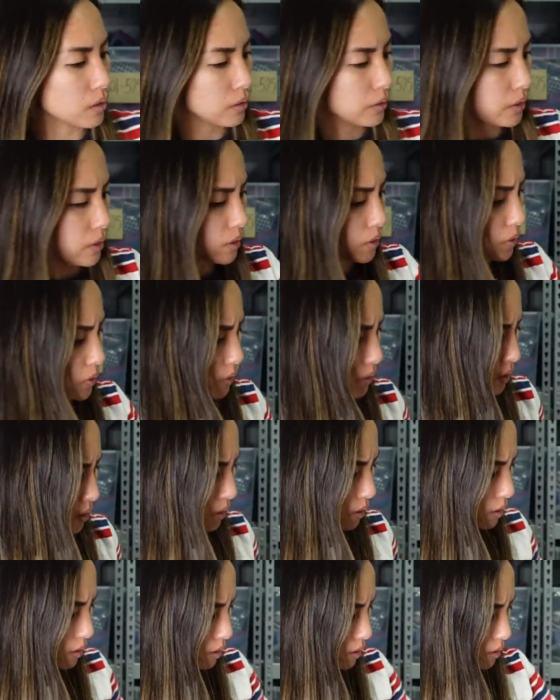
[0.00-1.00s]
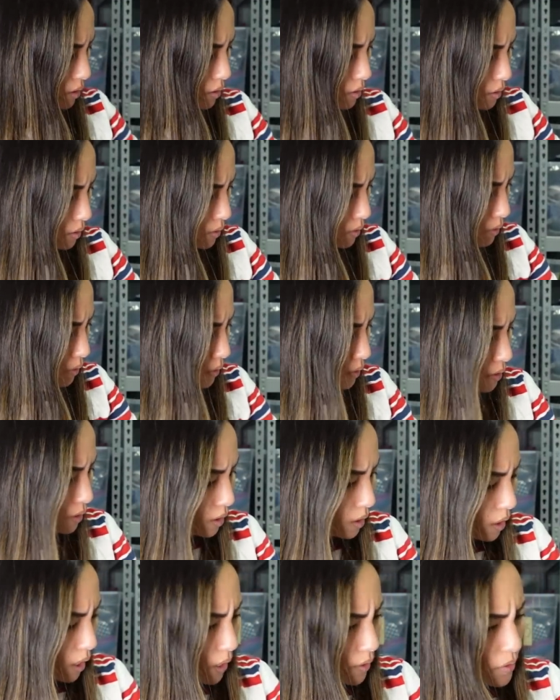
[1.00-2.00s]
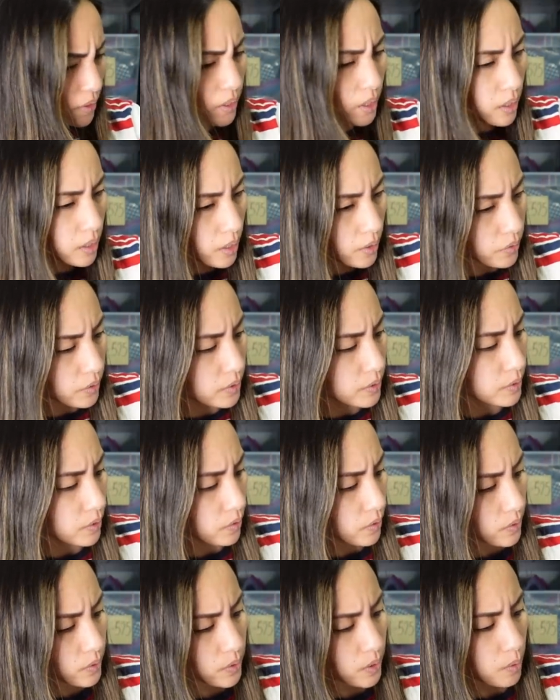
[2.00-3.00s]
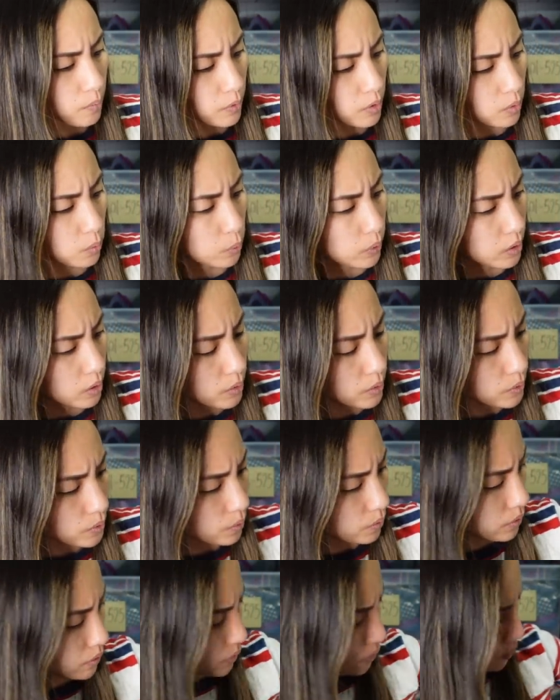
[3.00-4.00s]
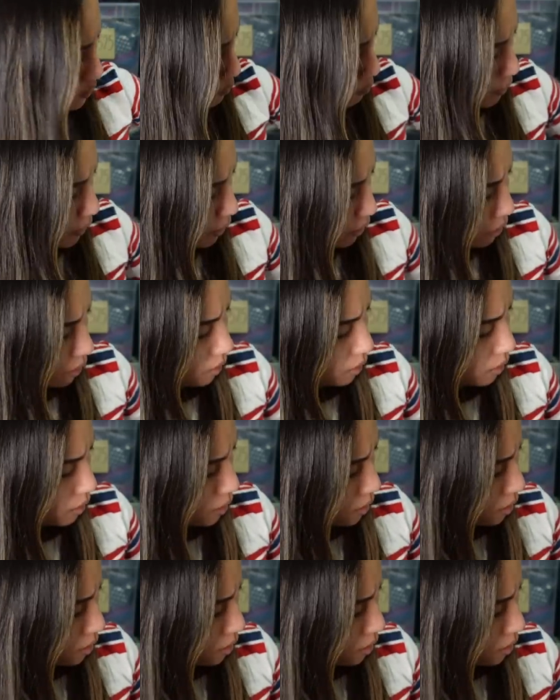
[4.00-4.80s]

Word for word: this is, I think I got these at the same Goodwill. So this is a pair